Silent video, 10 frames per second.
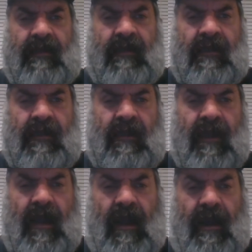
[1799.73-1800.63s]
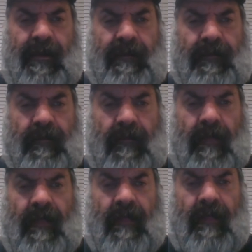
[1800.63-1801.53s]
um,
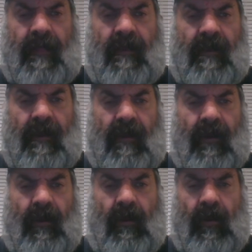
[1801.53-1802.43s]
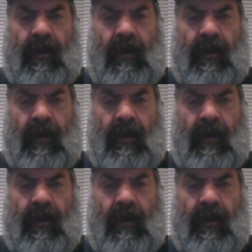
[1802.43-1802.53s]
oh,